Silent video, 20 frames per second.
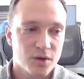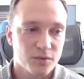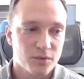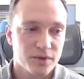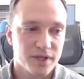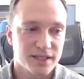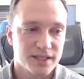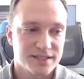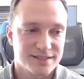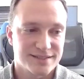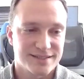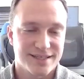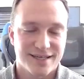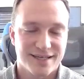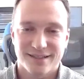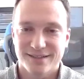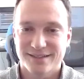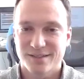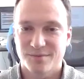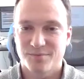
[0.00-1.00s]
we like to say
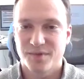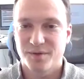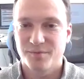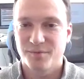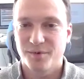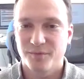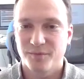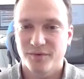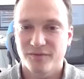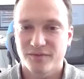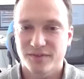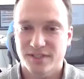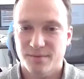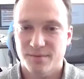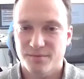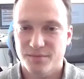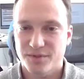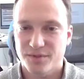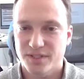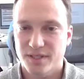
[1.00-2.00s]
at least a minimum of a
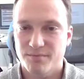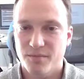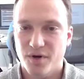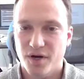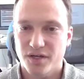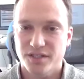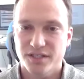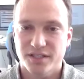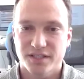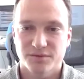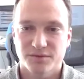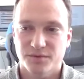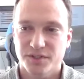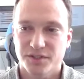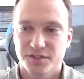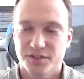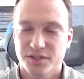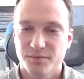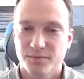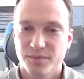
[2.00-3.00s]
10% margin is what
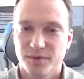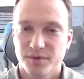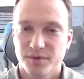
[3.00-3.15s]
you should